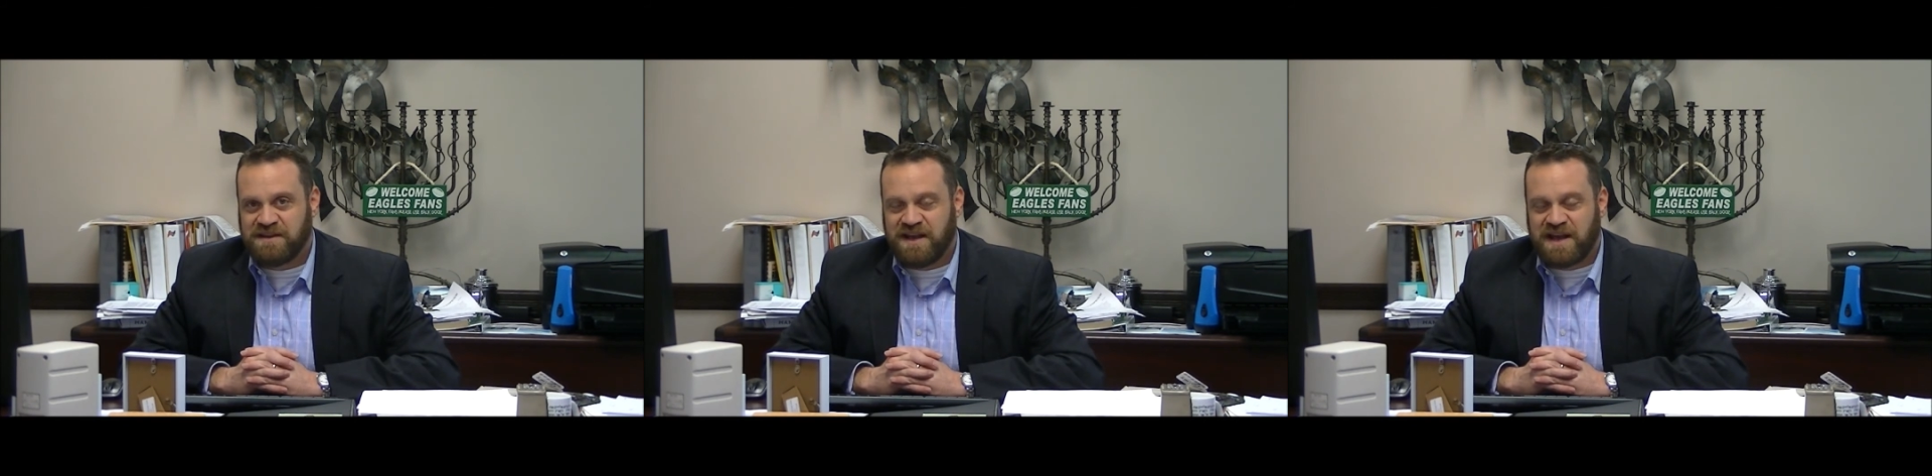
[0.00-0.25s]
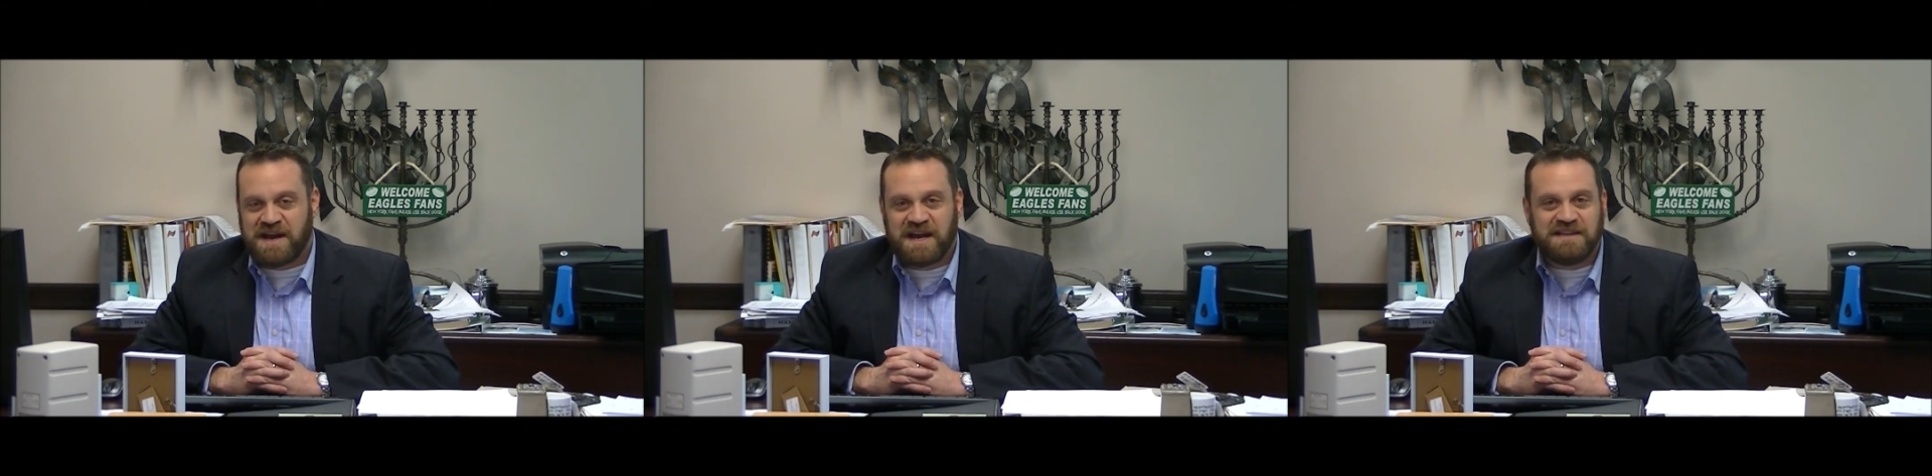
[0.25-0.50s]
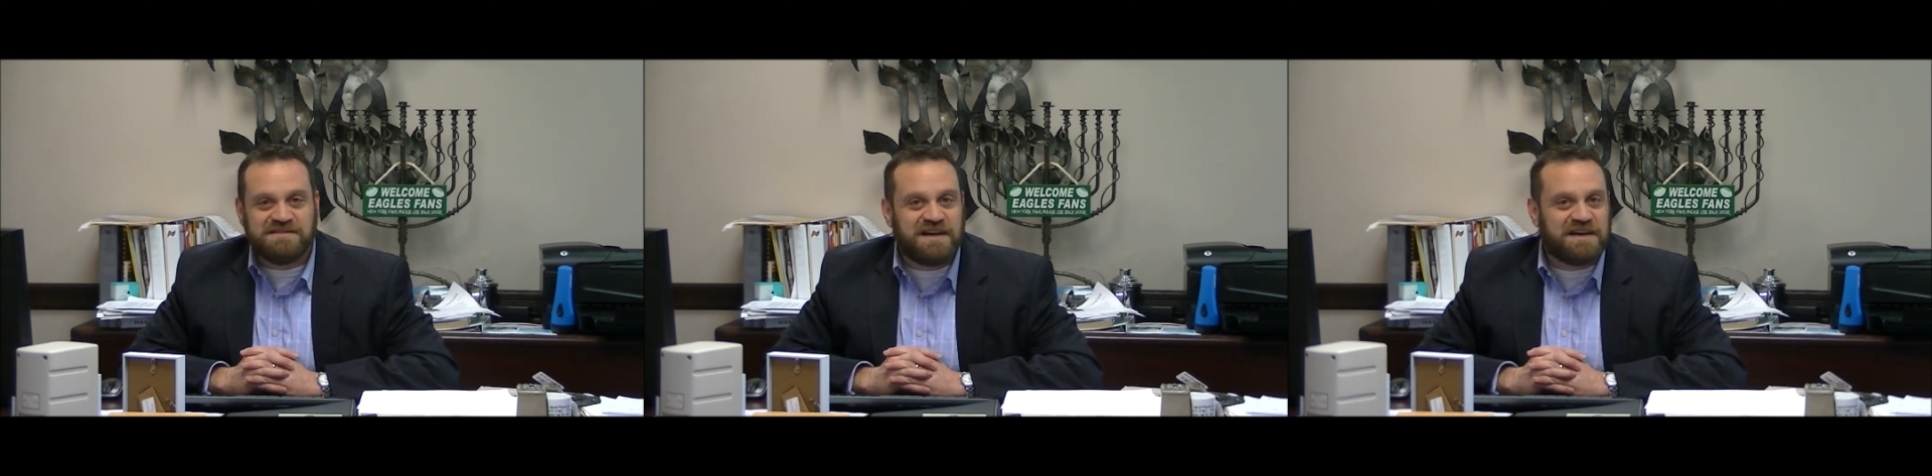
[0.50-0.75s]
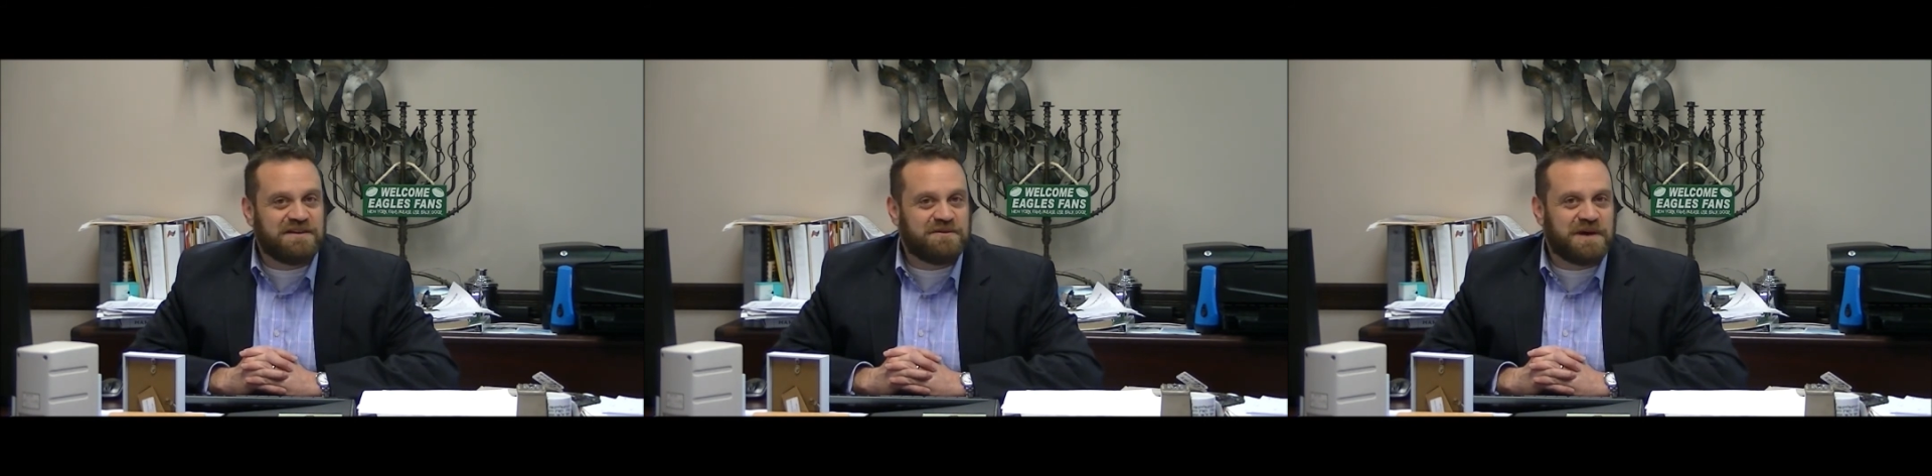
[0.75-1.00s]
And I can
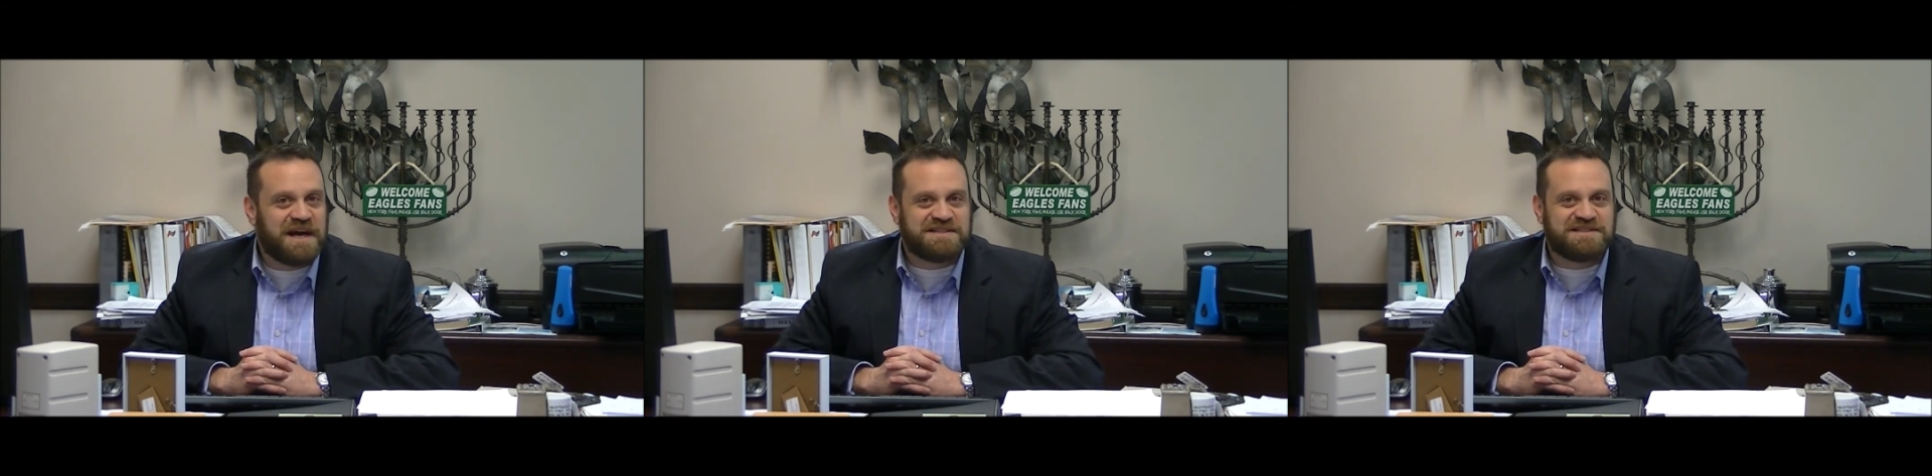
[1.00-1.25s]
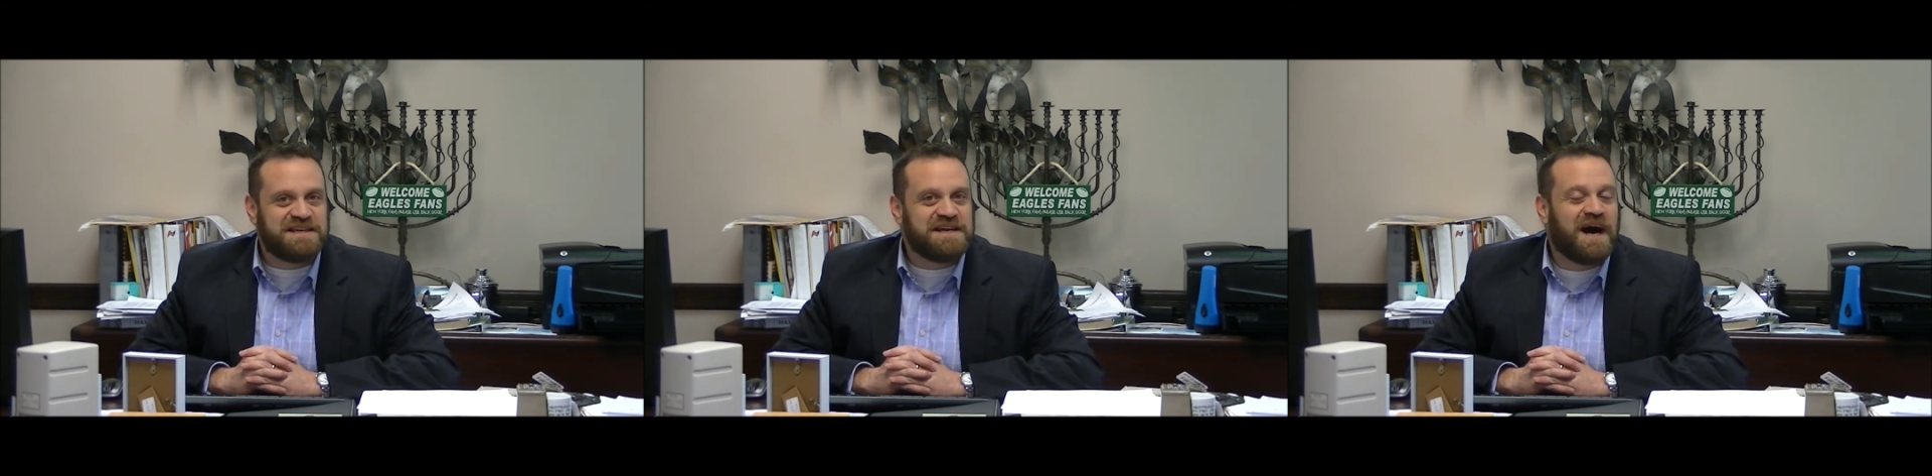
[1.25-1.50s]
tell you, as the